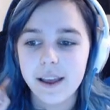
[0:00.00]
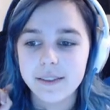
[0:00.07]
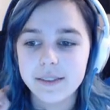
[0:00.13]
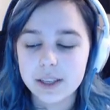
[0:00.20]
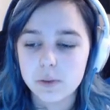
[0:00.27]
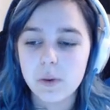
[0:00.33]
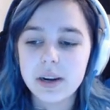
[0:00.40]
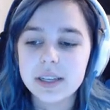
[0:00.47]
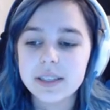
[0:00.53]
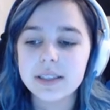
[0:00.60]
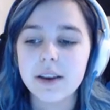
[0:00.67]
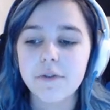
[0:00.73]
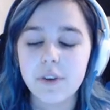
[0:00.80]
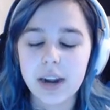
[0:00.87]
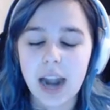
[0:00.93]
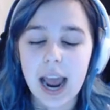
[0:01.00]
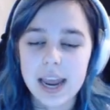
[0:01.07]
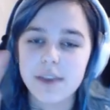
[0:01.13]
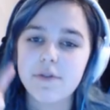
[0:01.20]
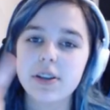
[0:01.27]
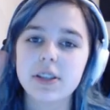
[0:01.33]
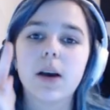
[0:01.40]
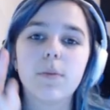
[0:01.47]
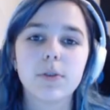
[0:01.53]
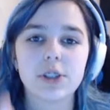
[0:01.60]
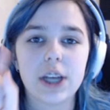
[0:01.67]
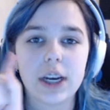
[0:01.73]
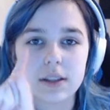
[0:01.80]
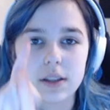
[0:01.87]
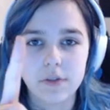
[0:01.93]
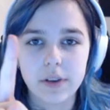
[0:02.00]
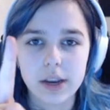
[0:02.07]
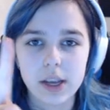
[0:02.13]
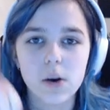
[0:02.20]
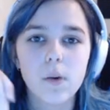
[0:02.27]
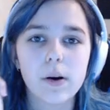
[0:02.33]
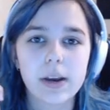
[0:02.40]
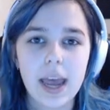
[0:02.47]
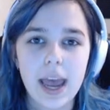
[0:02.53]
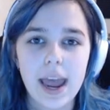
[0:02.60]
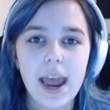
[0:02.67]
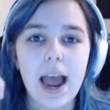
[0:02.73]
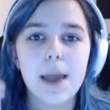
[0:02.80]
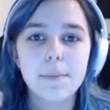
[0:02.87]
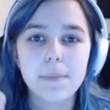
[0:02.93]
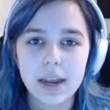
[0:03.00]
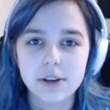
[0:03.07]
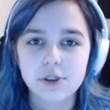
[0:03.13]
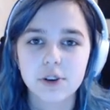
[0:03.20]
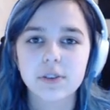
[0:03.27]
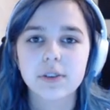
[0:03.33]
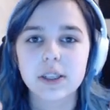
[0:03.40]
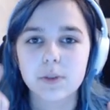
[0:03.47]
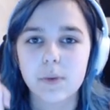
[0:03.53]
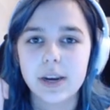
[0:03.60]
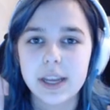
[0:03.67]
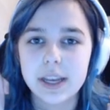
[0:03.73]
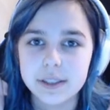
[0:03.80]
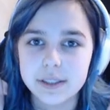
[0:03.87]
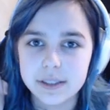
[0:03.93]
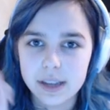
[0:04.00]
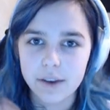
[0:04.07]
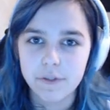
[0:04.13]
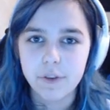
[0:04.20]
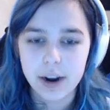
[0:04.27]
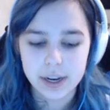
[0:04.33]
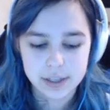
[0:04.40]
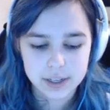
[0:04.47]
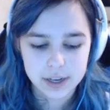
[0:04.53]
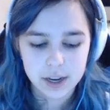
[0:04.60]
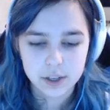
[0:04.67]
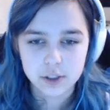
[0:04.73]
This one is different. I even double checked the video, okay? I made sure this one is different.